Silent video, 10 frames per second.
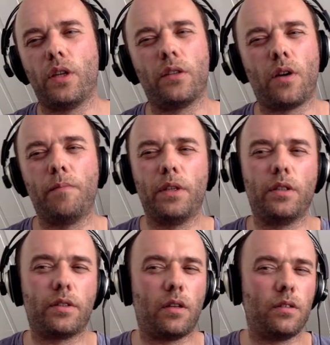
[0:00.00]
that company
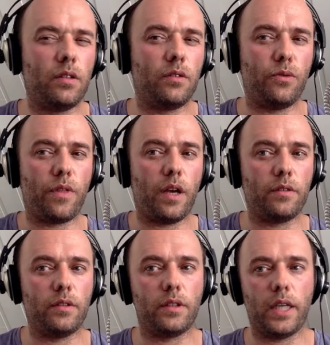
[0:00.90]
got started in
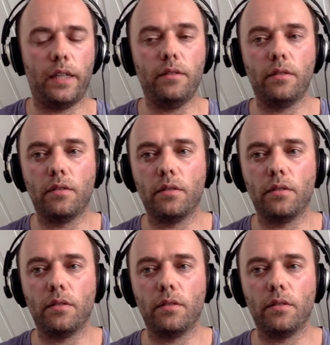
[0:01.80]
2010.